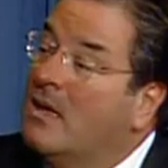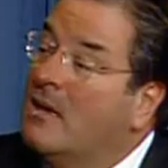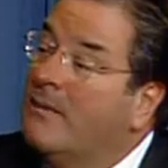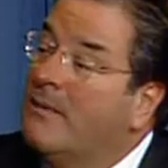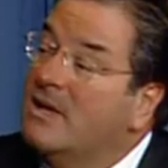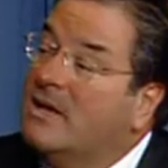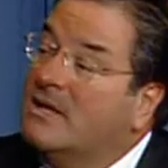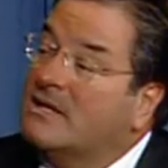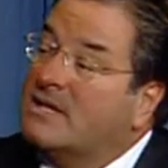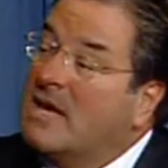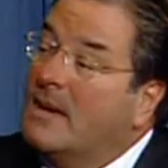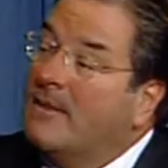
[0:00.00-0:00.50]

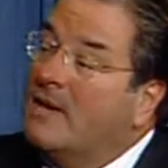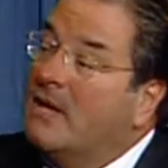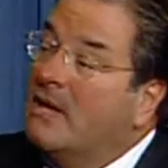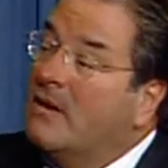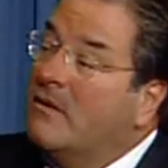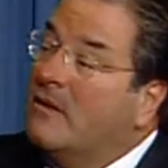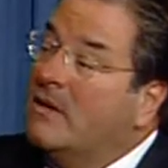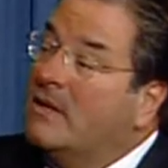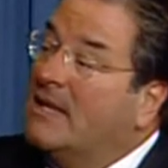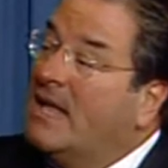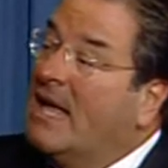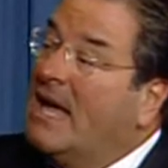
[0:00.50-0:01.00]
Because I'm
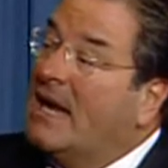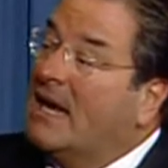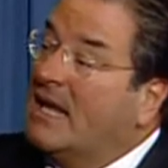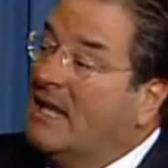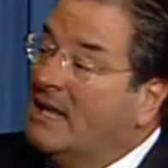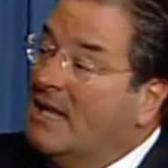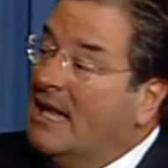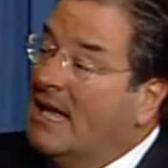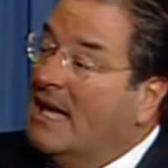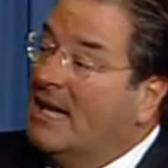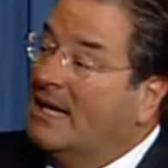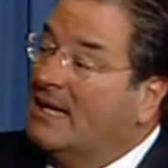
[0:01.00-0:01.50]
hearing that a
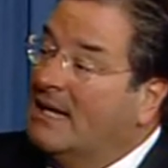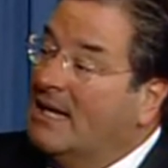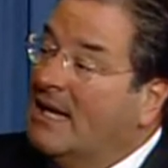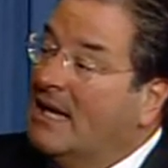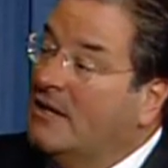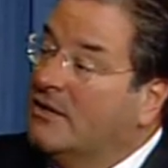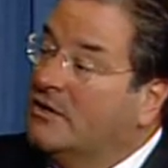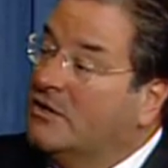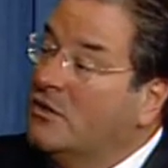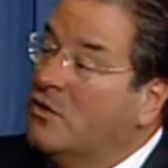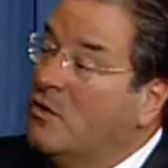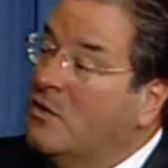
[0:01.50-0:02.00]
lot now
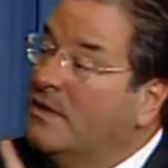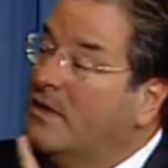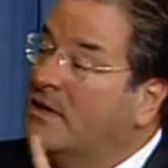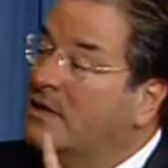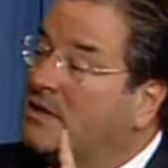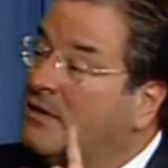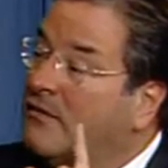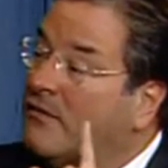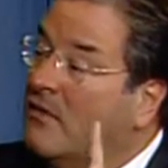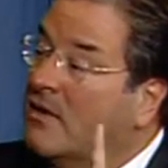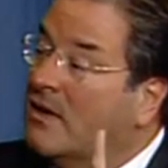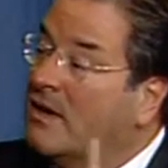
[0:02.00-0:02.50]
too in the
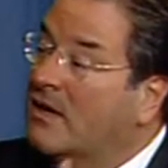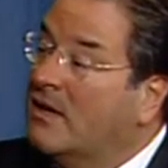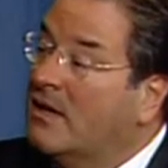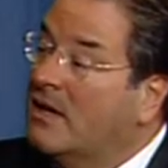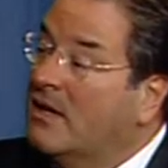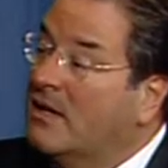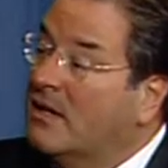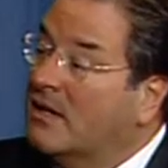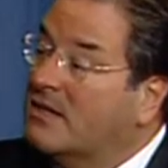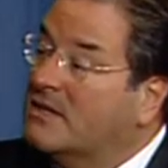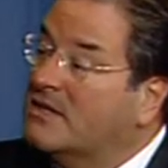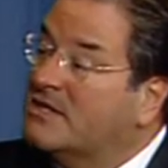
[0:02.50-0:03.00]
different
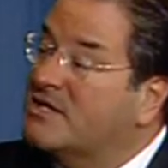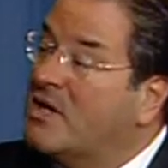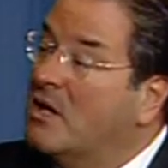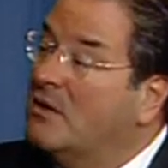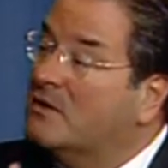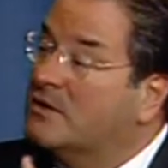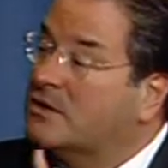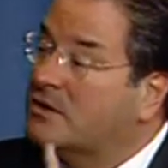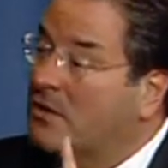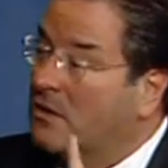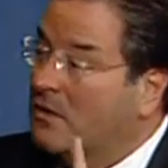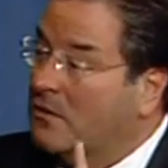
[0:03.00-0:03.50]

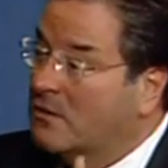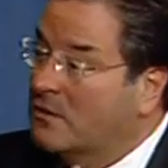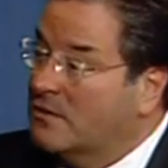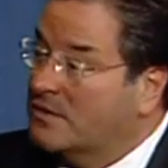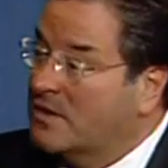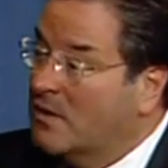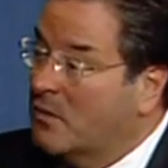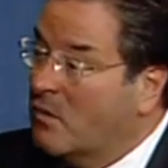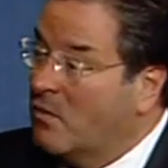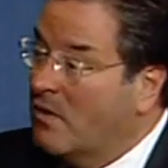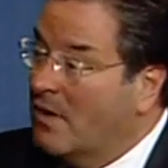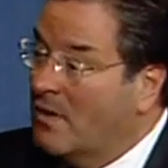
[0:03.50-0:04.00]
consultant circles
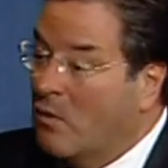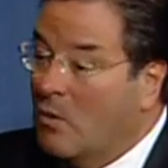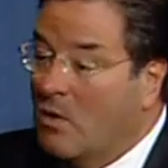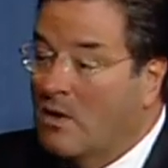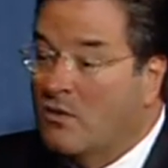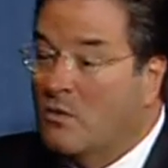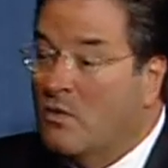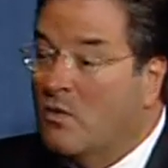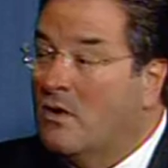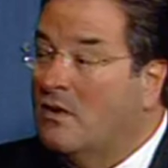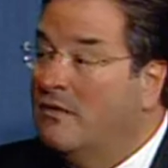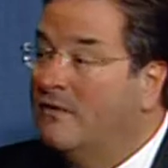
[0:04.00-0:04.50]
that we're in. Whether
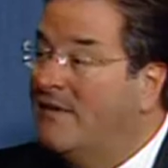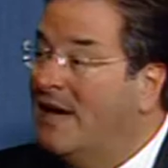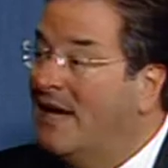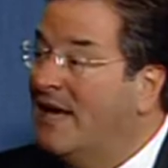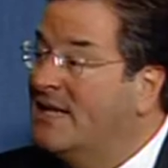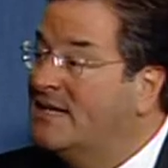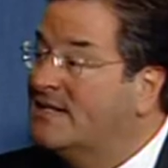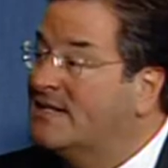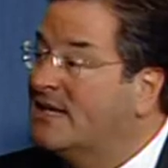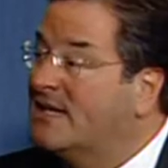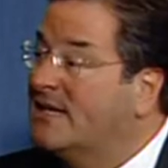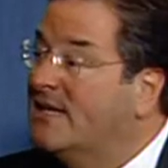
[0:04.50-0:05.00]
we're
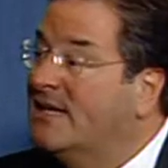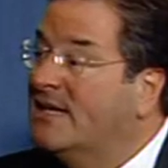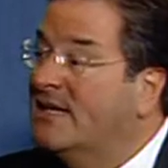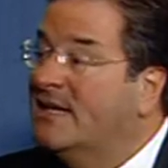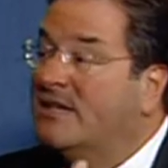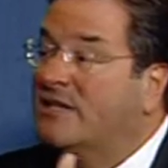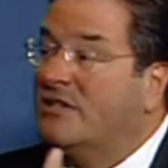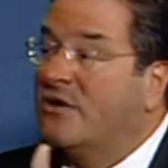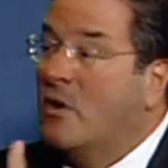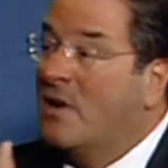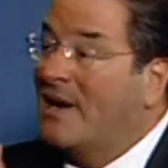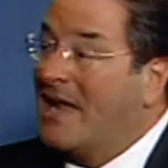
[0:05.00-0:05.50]
advising,
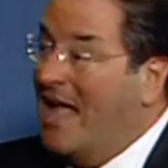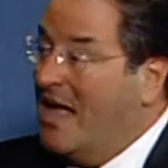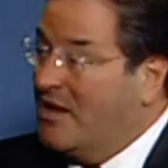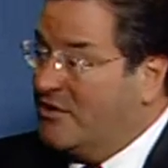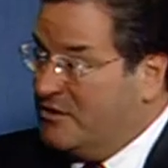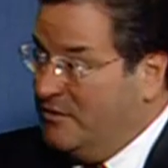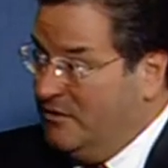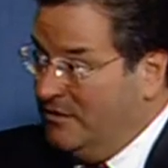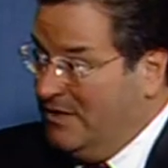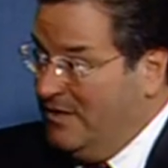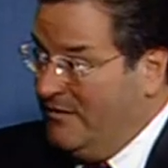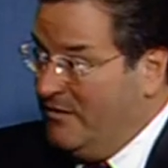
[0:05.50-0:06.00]
a
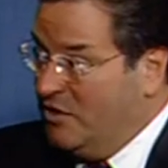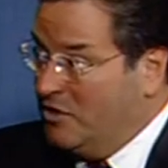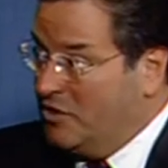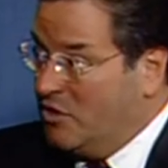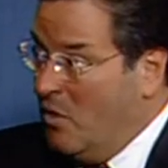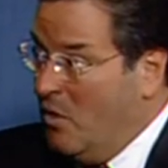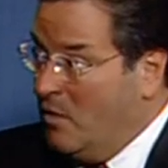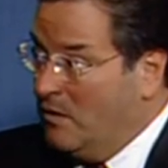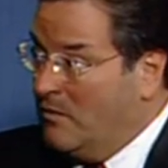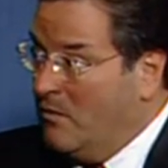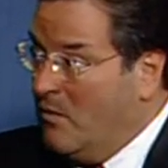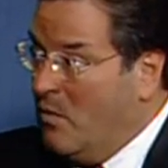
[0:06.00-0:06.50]
national TV
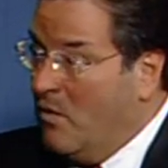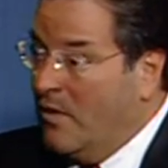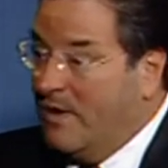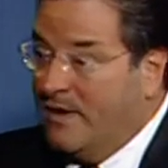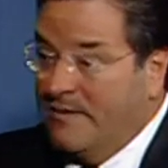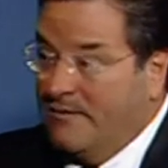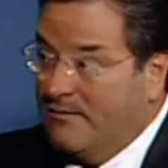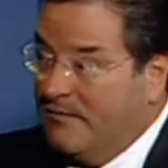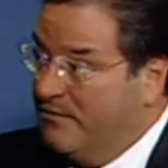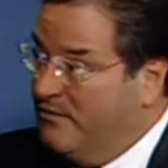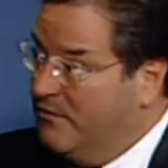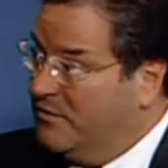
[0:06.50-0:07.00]
show in the
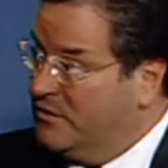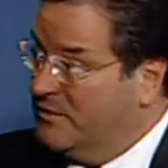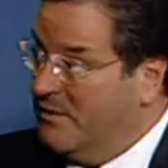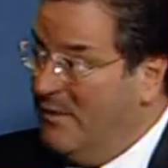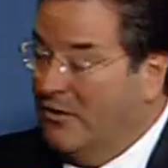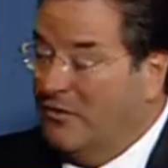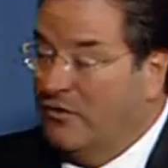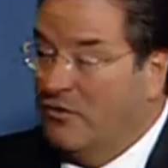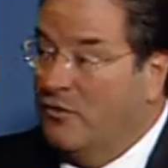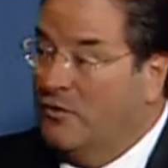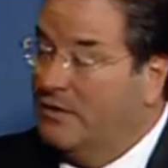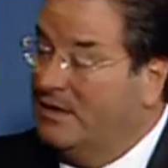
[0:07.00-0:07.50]
morning, there's
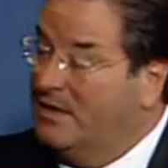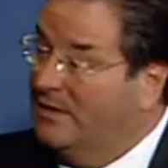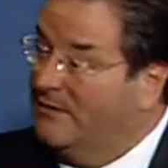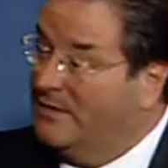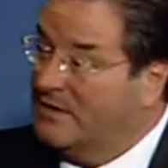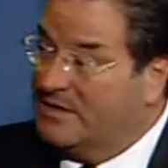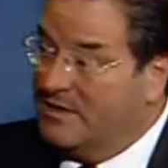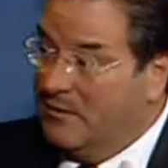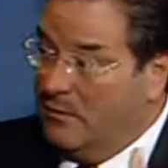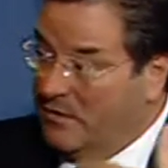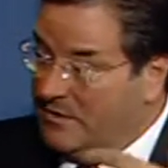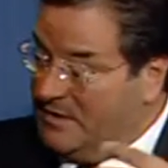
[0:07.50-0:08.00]
about 13 of us
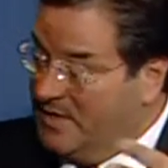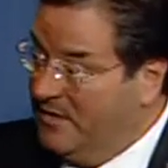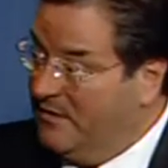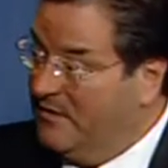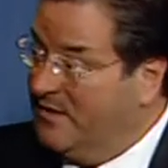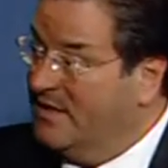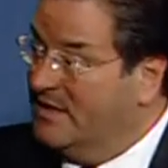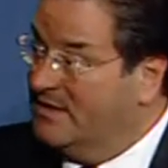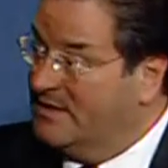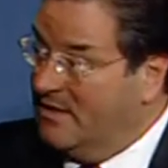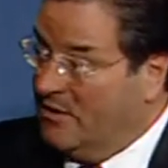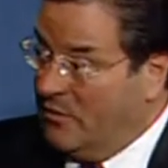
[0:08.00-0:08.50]
that will send
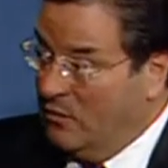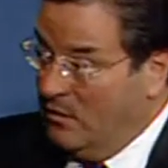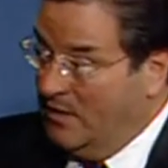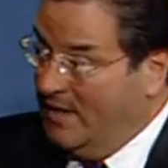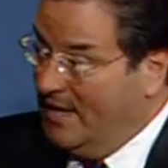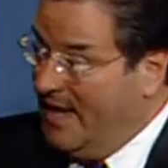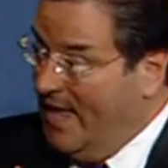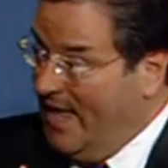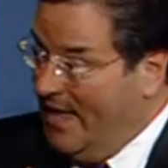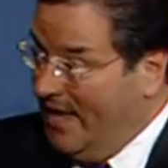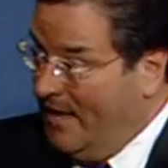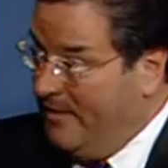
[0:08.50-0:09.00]
things in
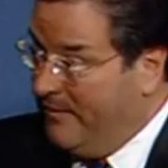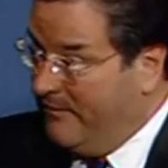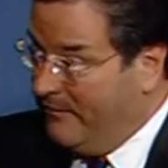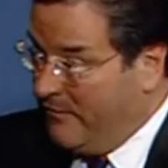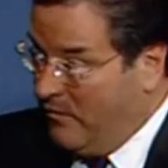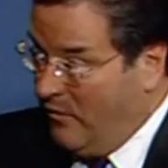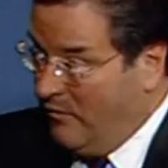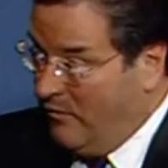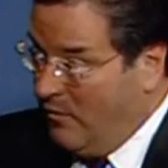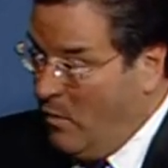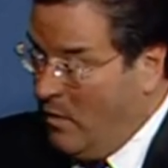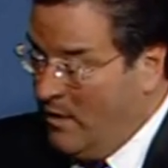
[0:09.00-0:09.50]
early AM for
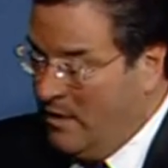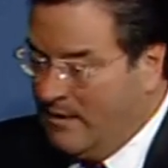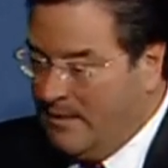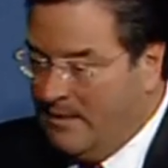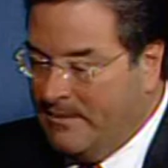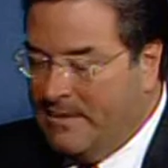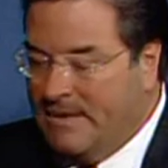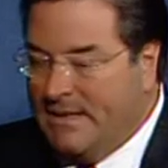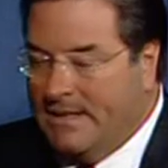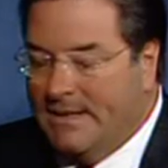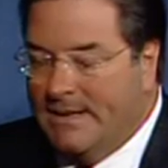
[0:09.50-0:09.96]
one of them.